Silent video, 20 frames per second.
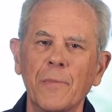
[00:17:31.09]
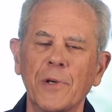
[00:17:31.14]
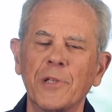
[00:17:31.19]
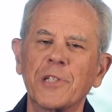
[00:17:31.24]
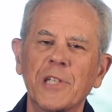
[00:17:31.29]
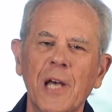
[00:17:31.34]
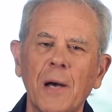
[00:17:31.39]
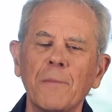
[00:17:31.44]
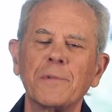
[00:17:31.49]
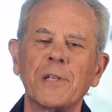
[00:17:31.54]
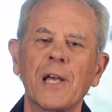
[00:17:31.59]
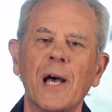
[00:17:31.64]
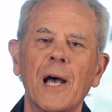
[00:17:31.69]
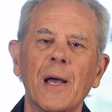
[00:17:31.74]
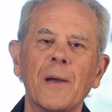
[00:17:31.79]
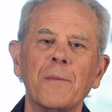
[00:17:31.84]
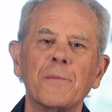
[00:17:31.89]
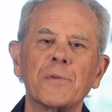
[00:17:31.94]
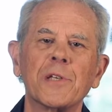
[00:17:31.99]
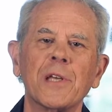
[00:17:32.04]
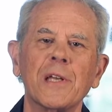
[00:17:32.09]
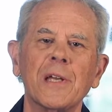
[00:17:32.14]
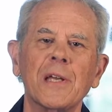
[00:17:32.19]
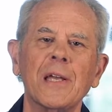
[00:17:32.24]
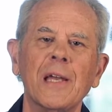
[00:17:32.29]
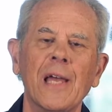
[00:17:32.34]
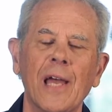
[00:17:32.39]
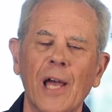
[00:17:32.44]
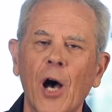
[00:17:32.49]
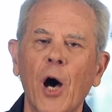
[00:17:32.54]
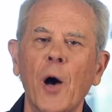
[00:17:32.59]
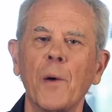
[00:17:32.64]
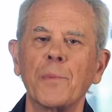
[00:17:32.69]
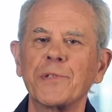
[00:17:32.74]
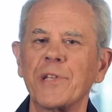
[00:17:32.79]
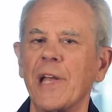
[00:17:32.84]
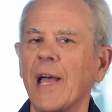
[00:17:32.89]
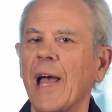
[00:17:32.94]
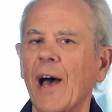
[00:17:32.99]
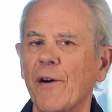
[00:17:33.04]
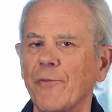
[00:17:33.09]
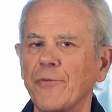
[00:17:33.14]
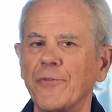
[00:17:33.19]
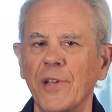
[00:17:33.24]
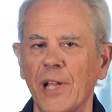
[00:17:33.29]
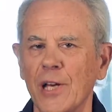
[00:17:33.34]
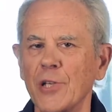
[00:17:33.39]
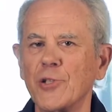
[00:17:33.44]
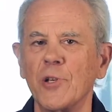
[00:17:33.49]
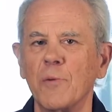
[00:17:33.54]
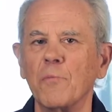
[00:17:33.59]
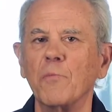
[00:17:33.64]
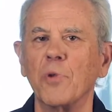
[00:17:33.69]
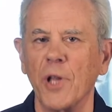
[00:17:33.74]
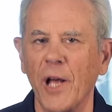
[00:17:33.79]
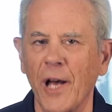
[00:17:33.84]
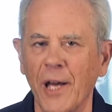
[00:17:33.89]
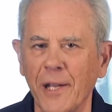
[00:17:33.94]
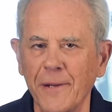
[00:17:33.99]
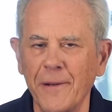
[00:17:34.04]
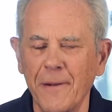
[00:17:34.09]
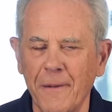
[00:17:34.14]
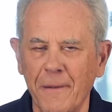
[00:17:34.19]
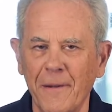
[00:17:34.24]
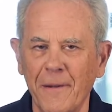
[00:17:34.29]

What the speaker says: But sometimes it helps to have flesh and blood.